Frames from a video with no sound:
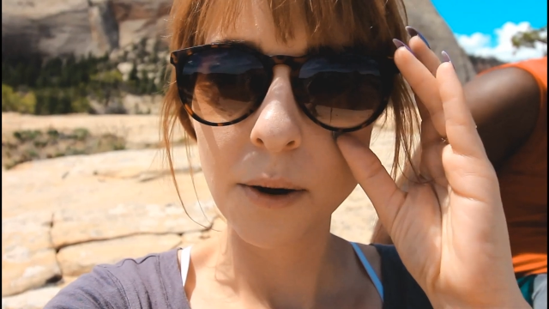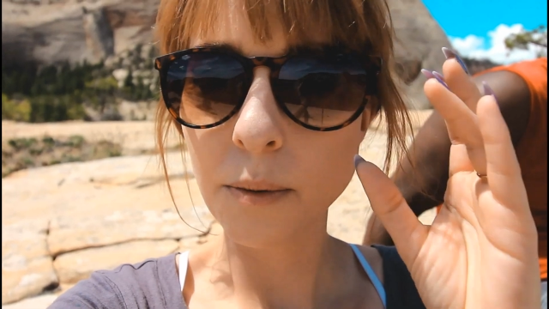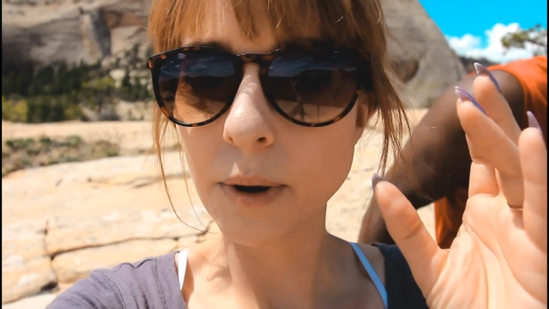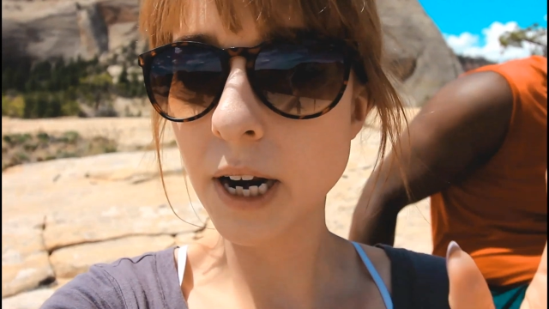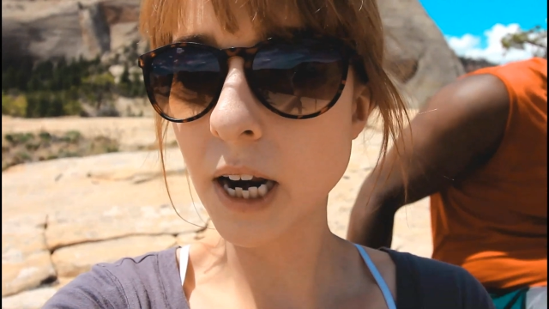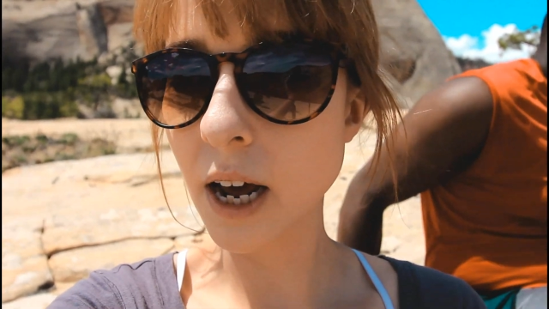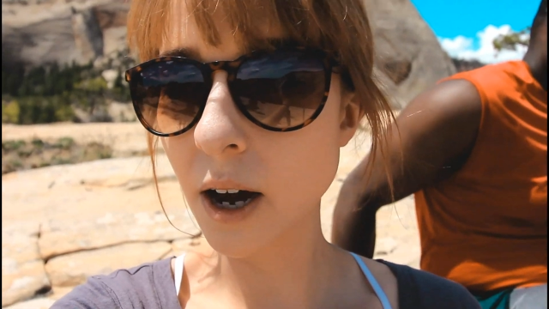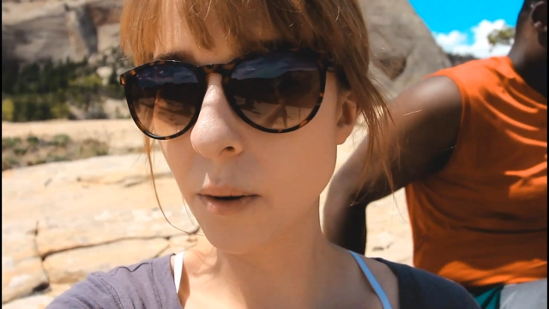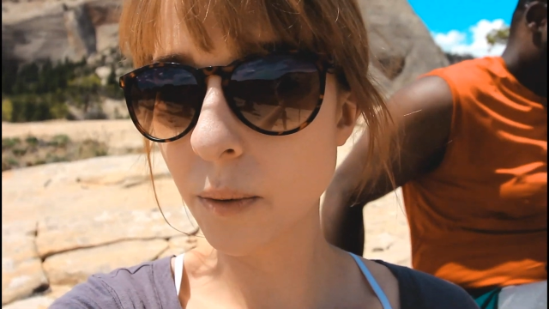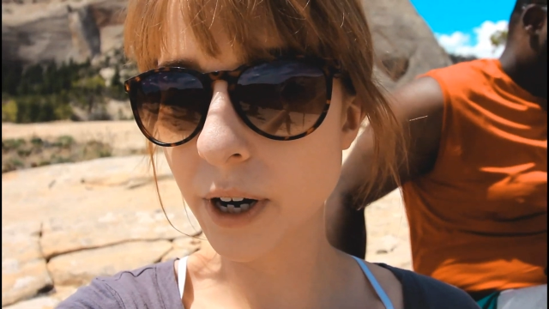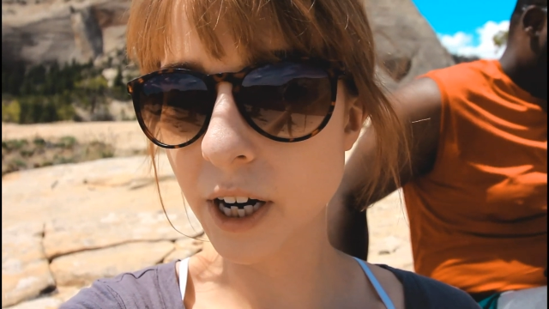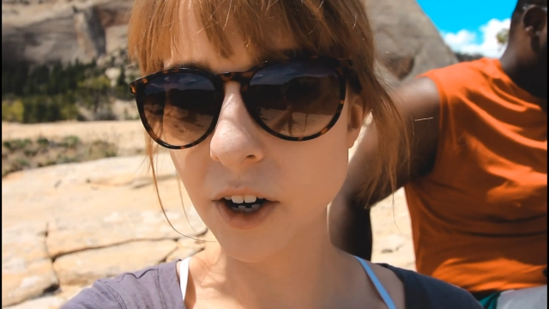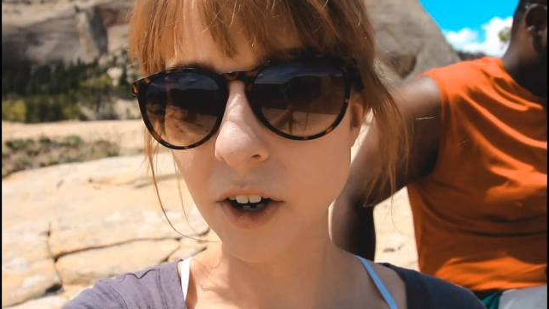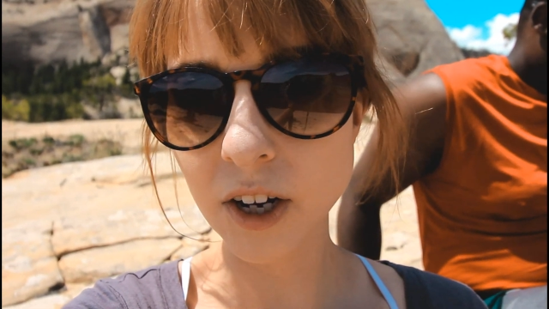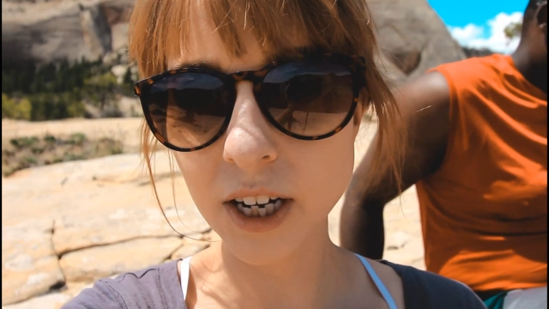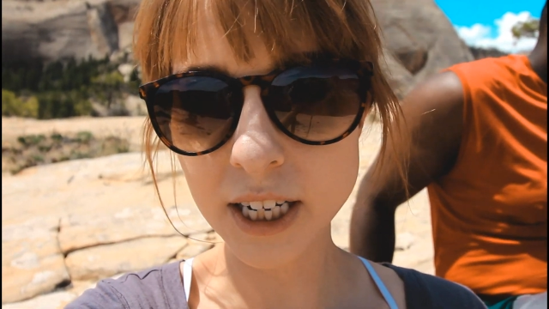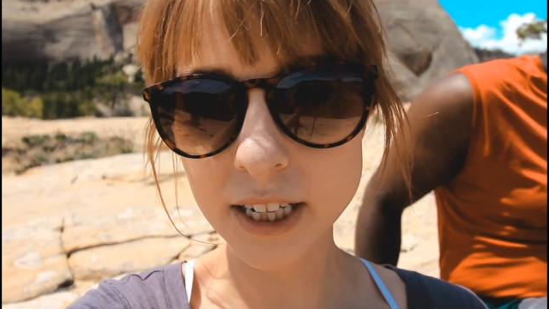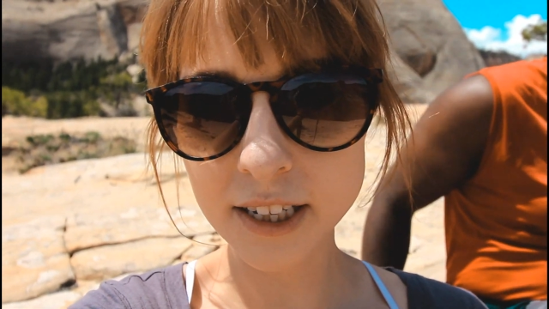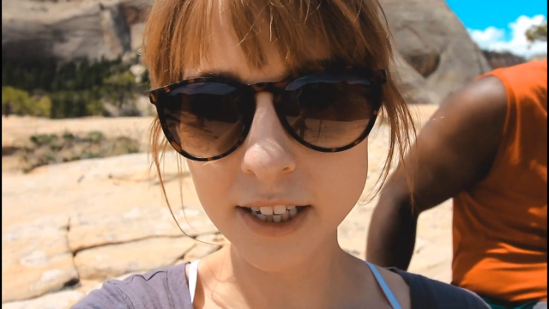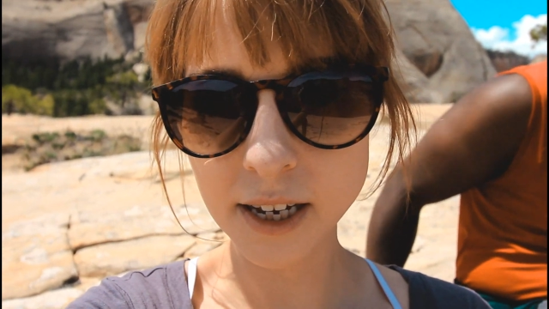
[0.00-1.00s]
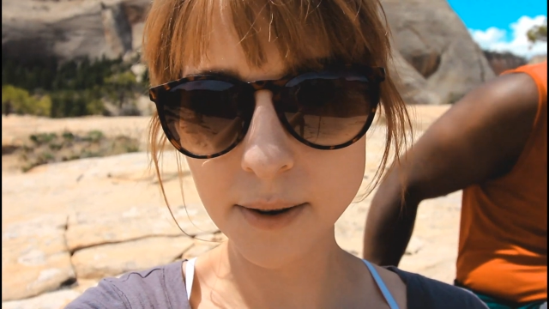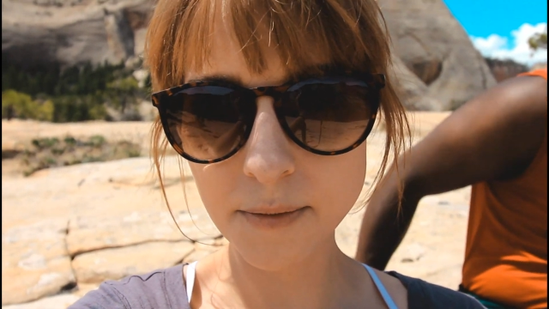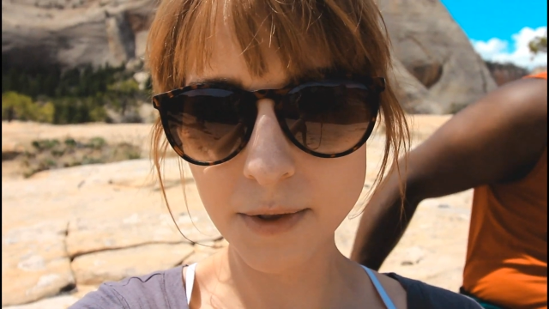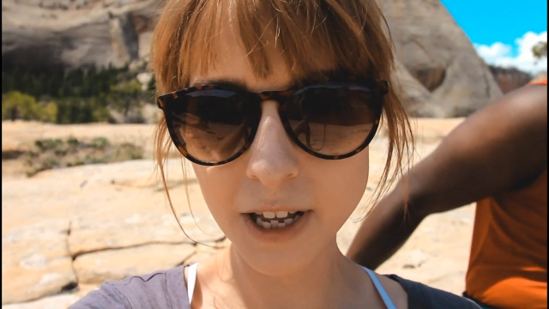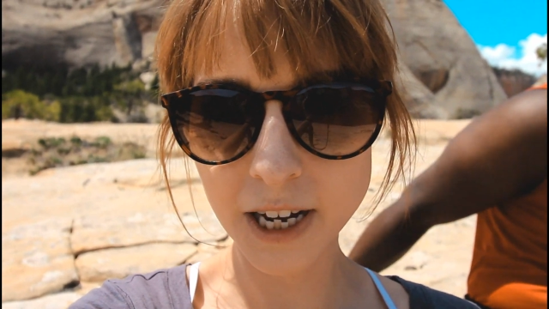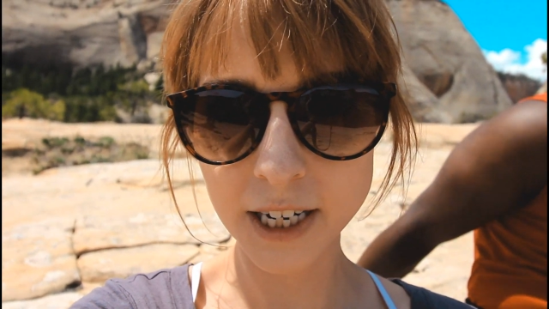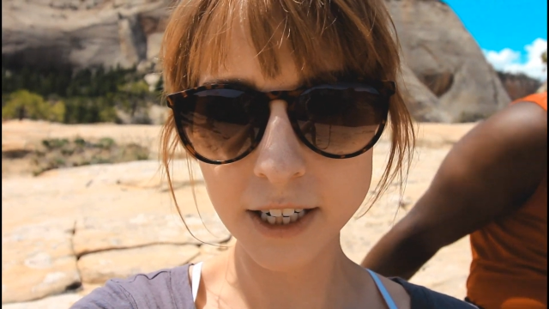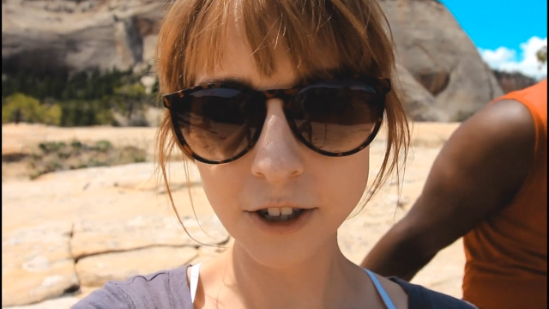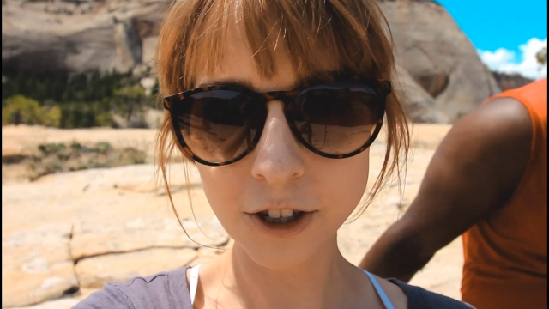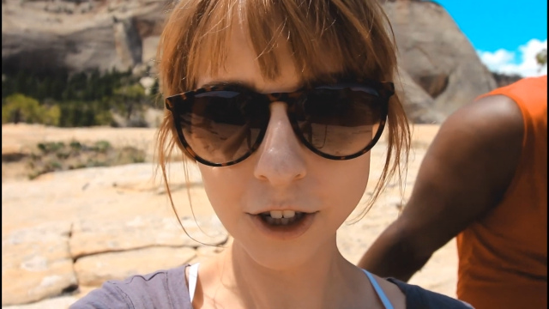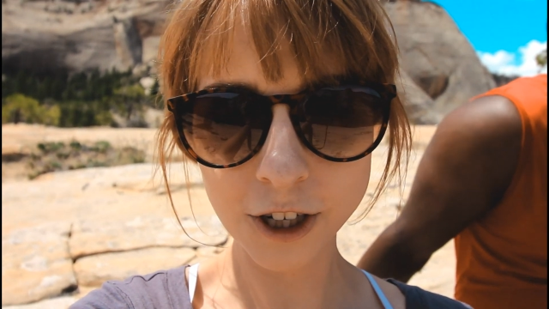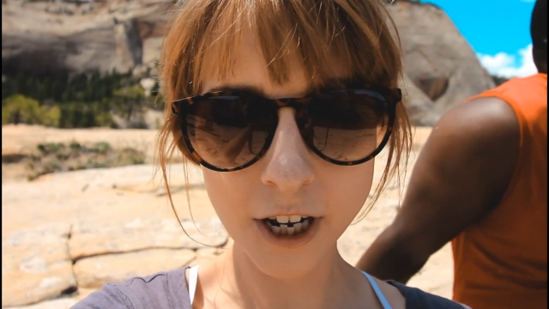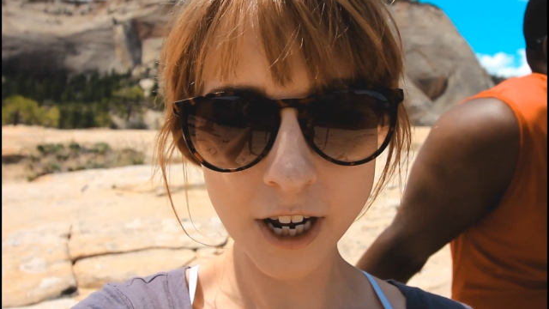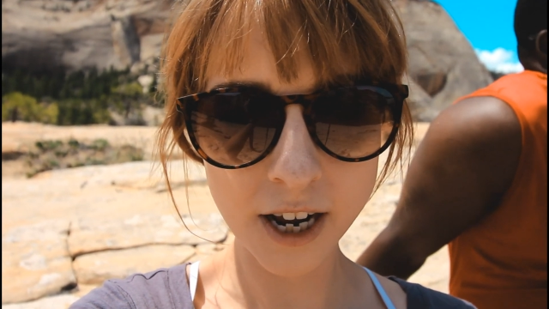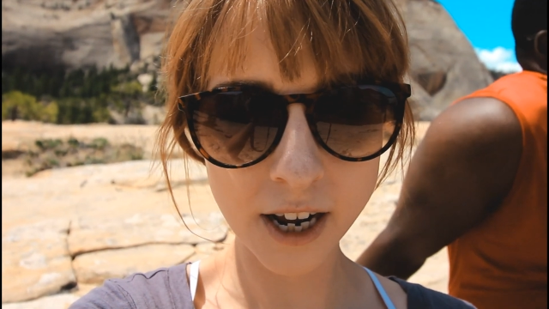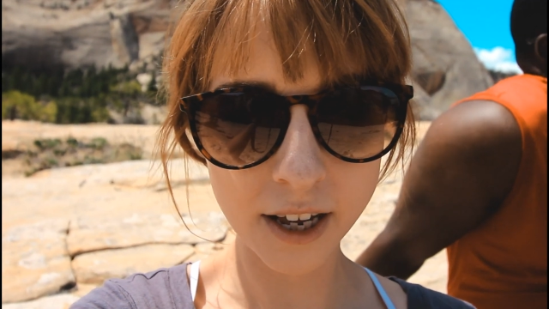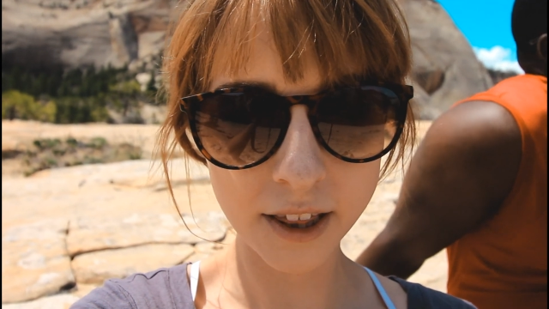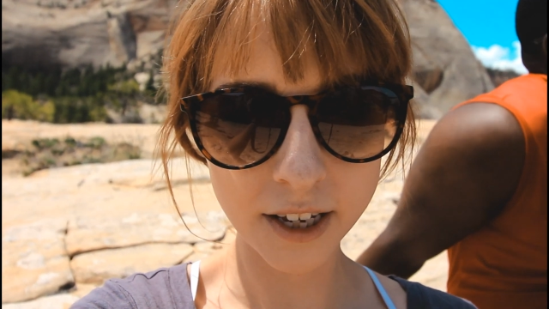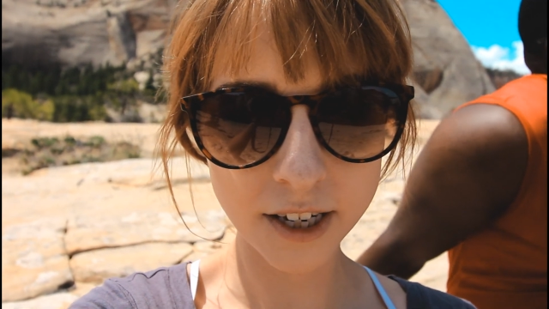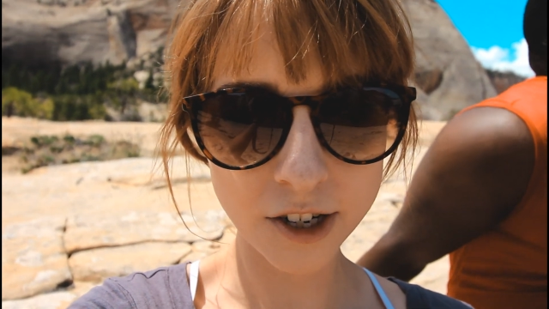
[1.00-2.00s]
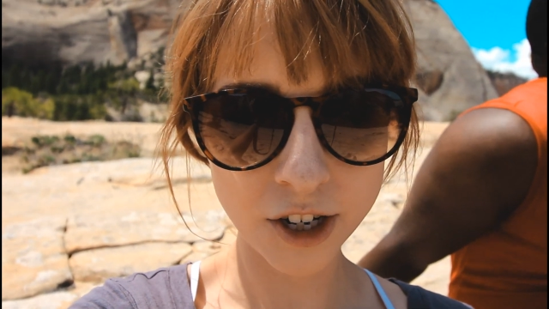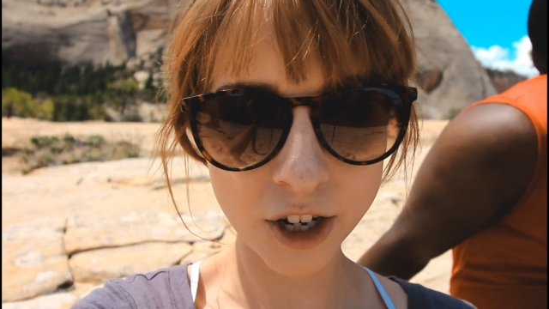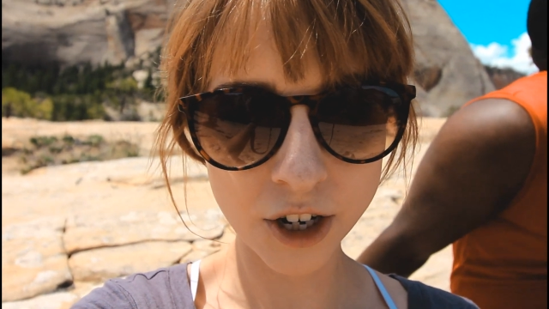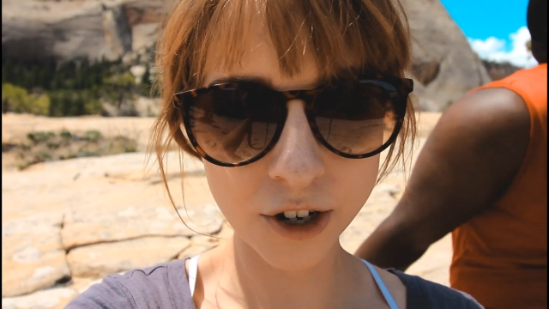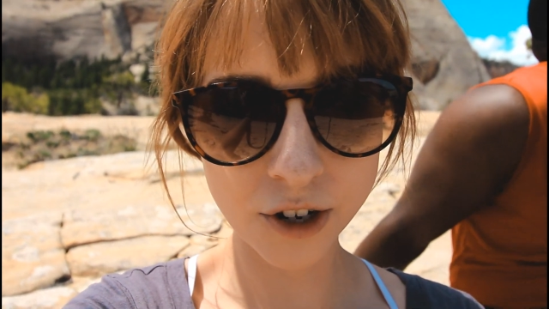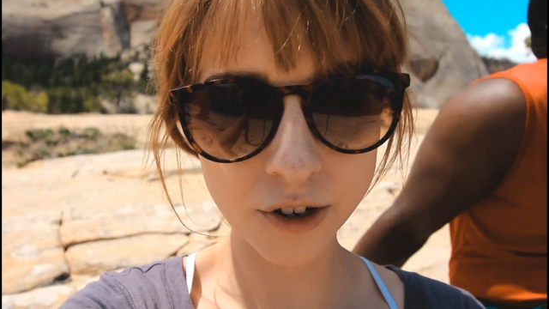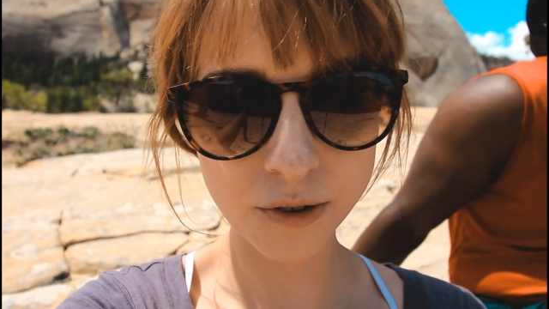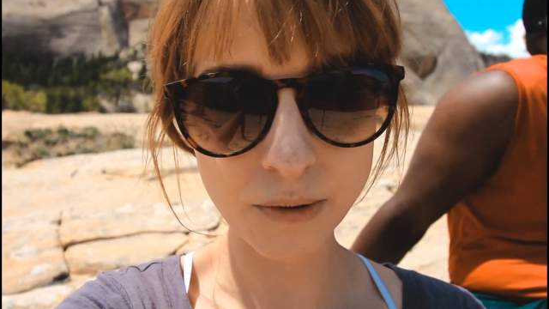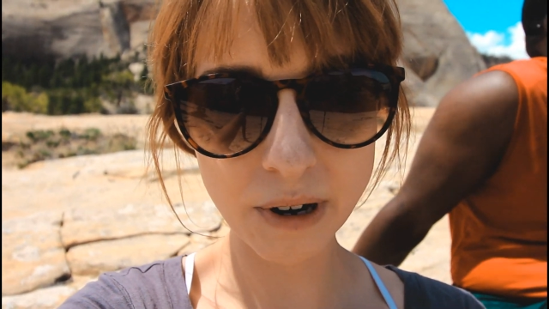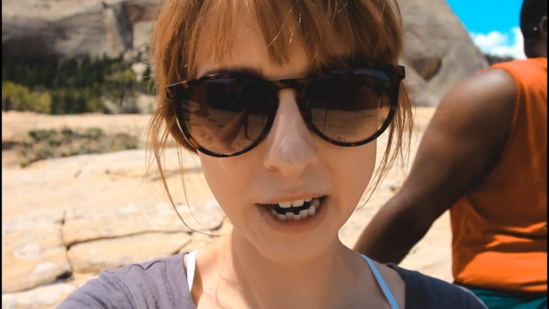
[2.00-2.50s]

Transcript: Right now we're gonna eat some lunch and then turn